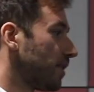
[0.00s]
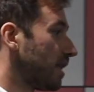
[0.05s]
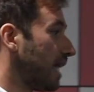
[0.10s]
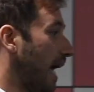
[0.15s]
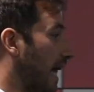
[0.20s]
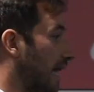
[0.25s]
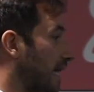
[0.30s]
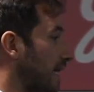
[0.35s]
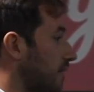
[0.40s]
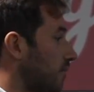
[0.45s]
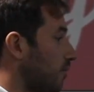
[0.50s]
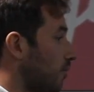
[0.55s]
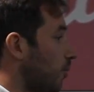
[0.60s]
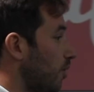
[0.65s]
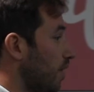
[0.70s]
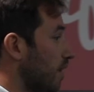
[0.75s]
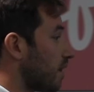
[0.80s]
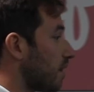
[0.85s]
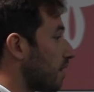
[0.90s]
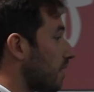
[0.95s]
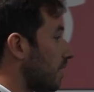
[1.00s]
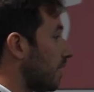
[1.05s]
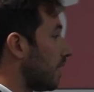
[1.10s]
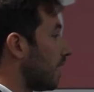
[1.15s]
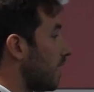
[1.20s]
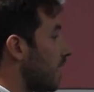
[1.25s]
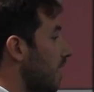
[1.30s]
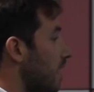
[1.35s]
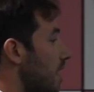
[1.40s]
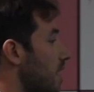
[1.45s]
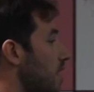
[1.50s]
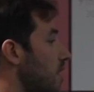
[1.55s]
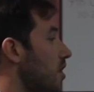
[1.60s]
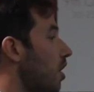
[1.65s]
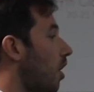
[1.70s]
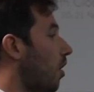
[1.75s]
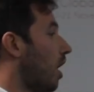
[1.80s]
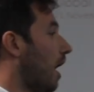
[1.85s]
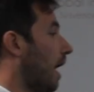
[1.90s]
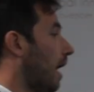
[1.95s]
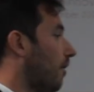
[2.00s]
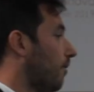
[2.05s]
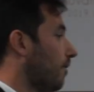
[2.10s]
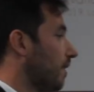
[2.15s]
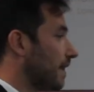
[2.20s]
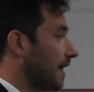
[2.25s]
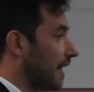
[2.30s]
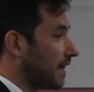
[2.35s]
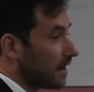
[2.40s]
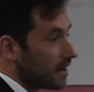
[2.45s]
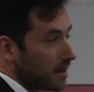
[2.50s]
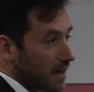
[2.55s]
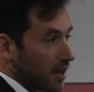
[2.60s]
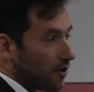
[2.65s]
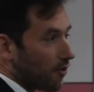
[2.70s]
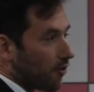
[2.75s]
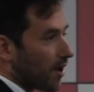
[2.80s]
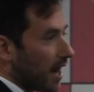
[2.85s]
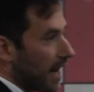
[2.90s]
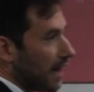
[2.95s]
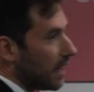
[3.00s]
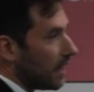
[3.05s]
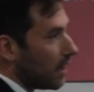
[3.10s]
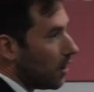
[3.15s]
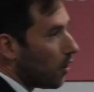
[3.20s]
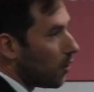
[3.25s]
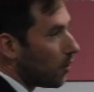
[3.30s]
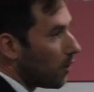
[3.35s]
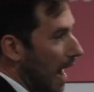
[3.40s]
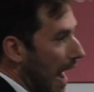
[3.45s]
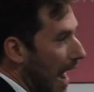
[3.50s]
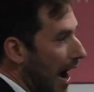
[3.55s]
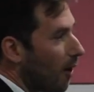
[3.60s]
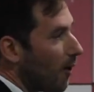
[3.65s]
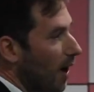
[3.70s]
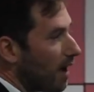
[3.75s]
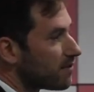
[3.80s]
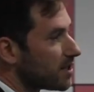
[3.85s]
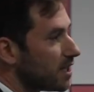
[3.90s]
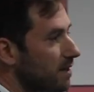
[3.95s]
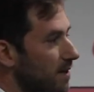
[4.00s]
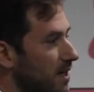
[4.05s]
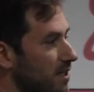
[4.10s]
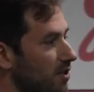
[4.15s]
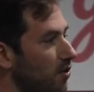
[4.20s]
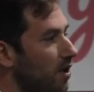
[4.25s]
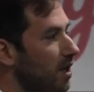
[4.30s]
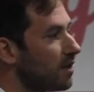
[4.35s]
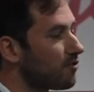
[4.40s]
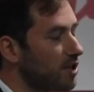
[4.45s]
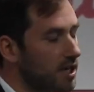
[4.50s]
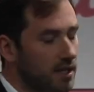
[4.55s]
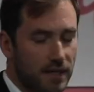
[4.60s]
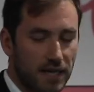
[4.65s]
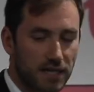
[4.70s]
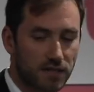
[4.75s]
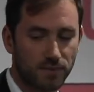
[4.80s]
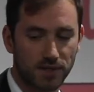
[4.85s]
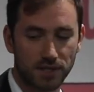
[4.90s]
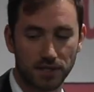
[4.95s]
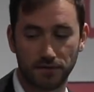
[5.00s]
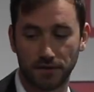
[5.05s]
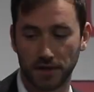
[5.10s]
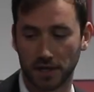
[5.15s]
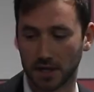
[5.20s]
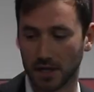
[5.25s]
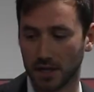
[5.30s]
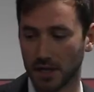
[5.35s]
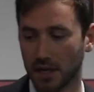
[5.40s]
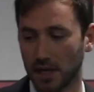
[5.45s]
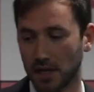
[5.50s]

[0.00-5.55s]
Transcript: talent with know-how that they already know how FC Barcelona treat that specific